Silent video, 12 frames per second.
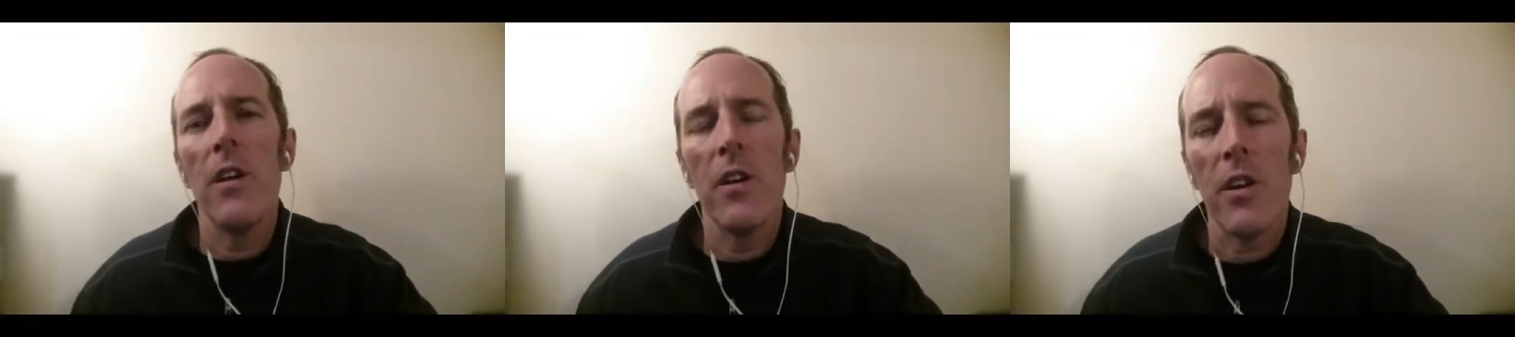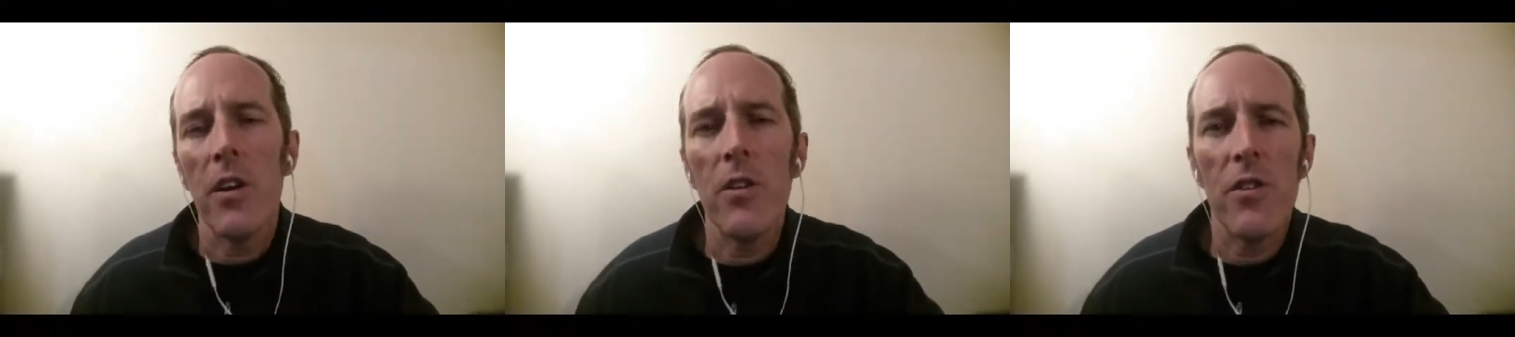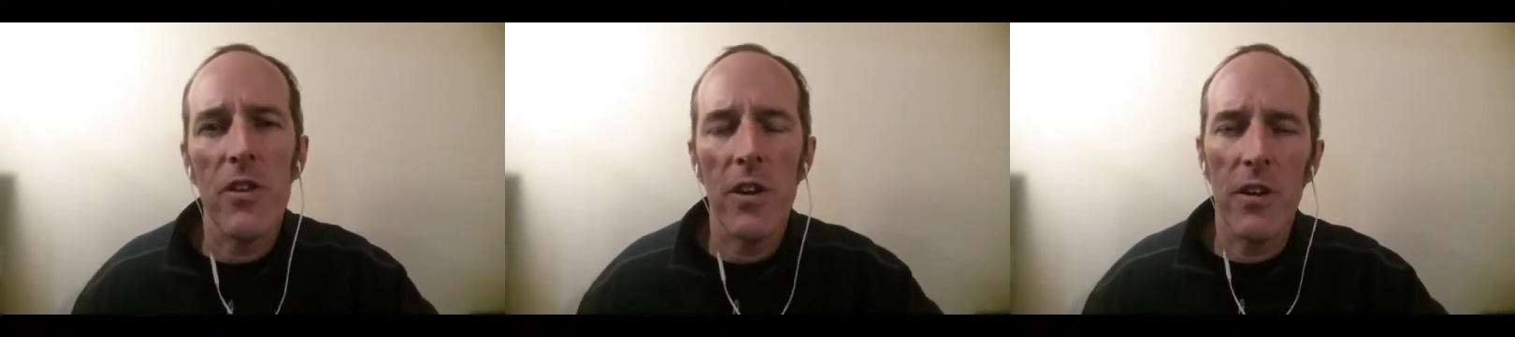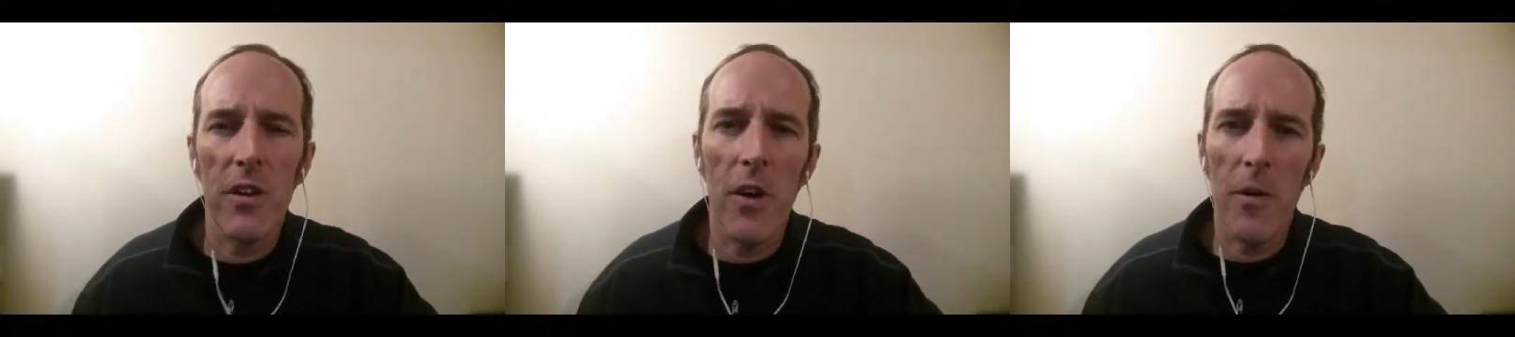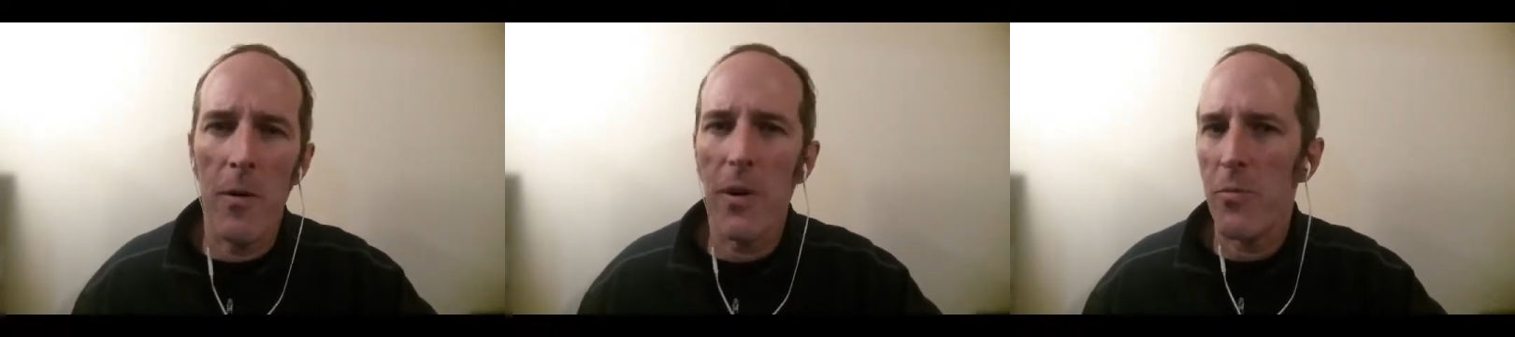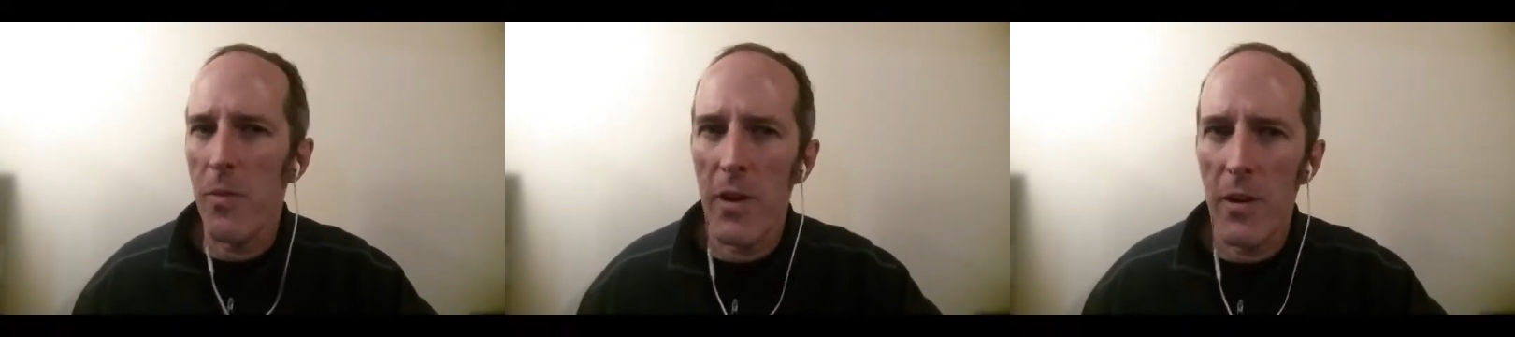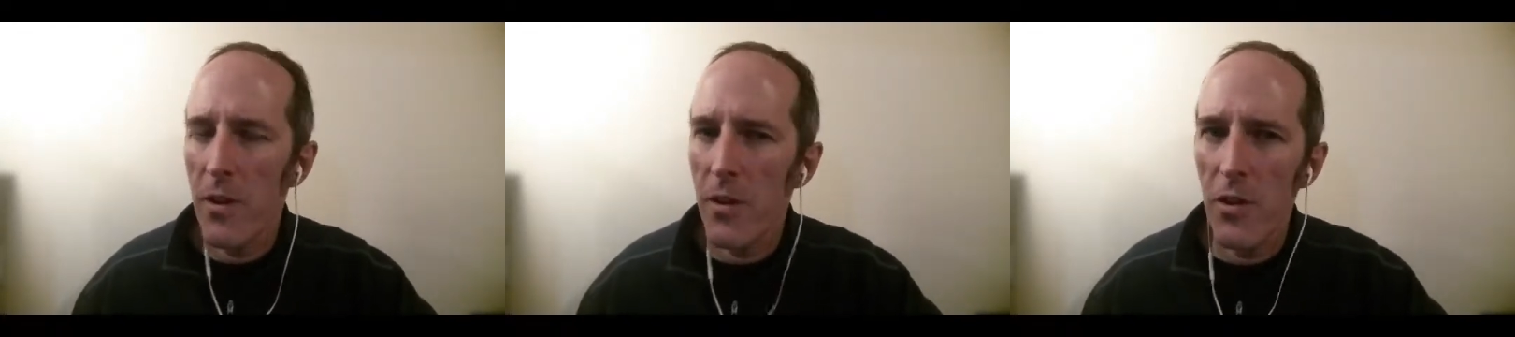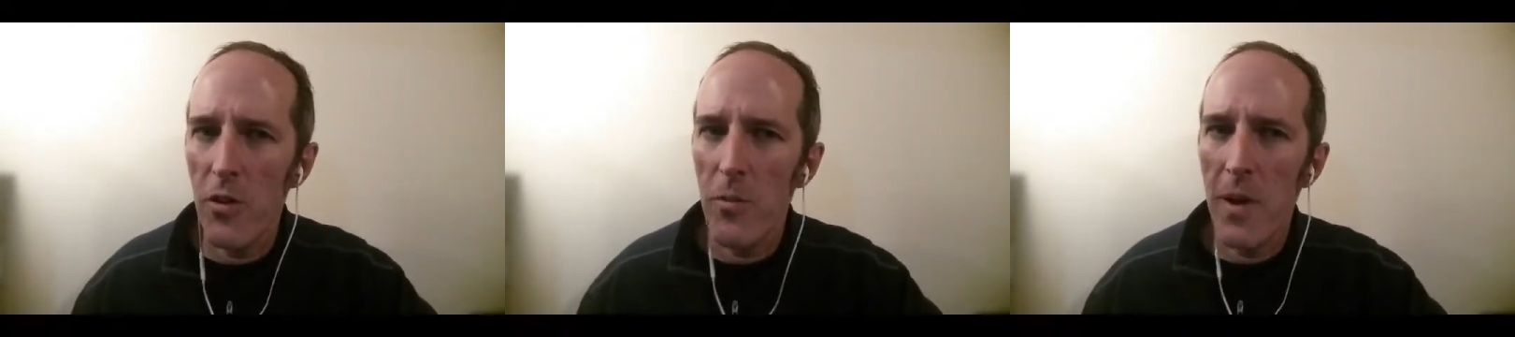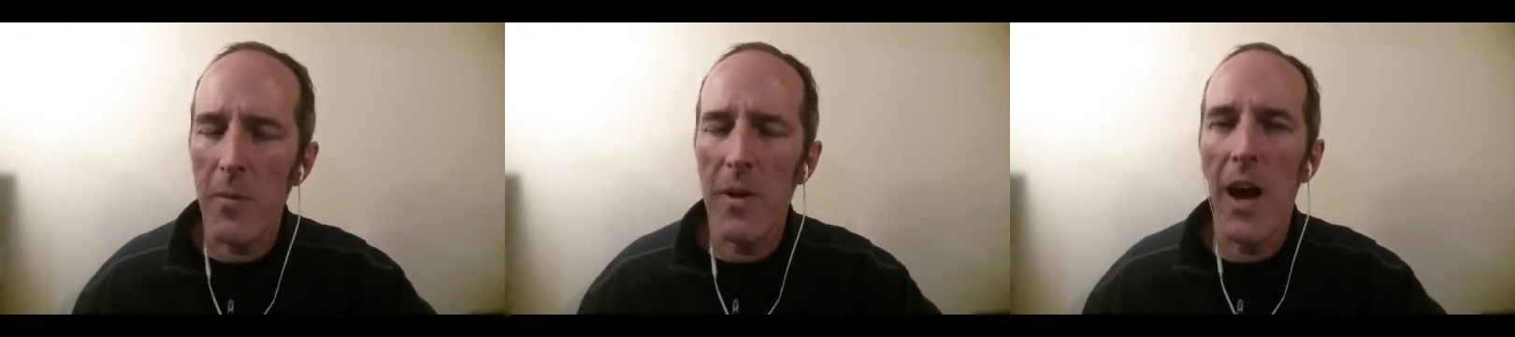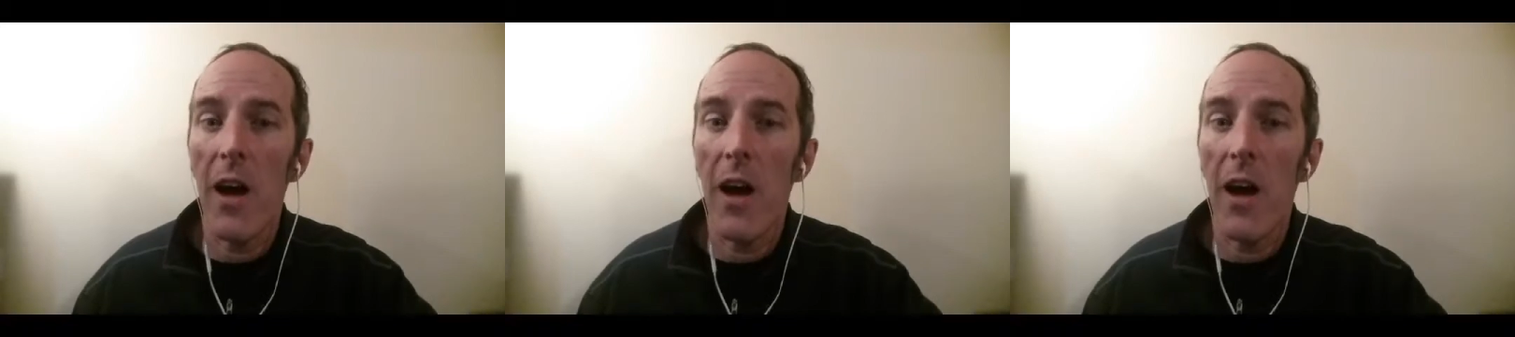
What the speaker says: Your coders are going to know much better than you, maybe,